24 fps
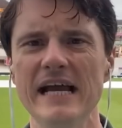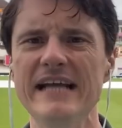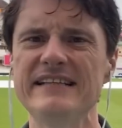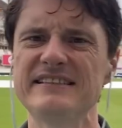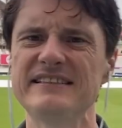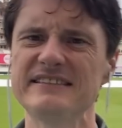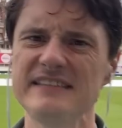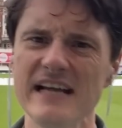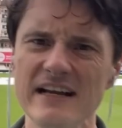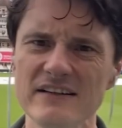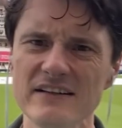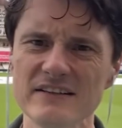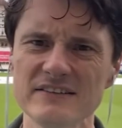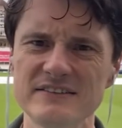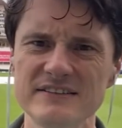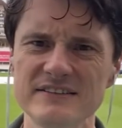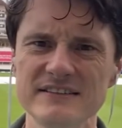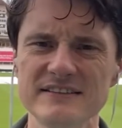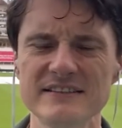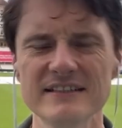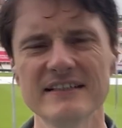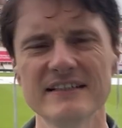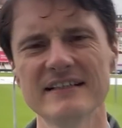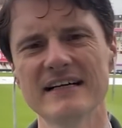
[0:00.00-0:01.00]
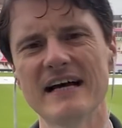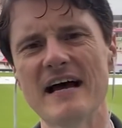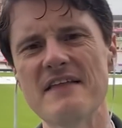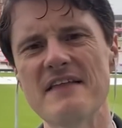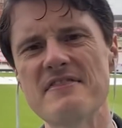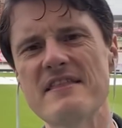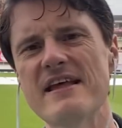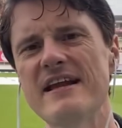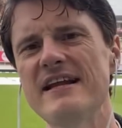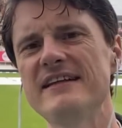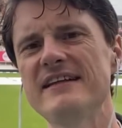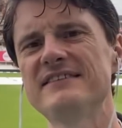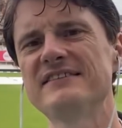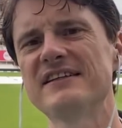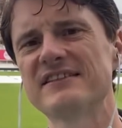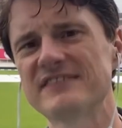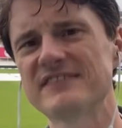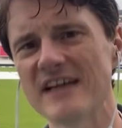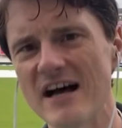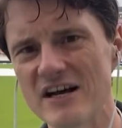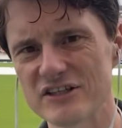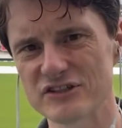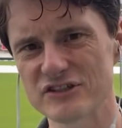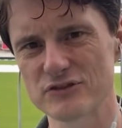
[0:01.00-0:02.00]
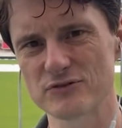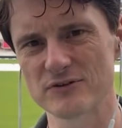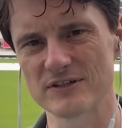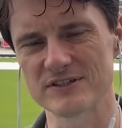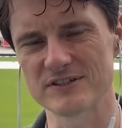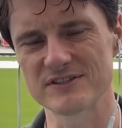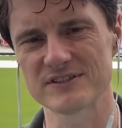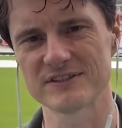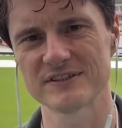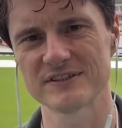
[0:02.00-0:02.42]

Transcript: He's talented and then he's disastrous.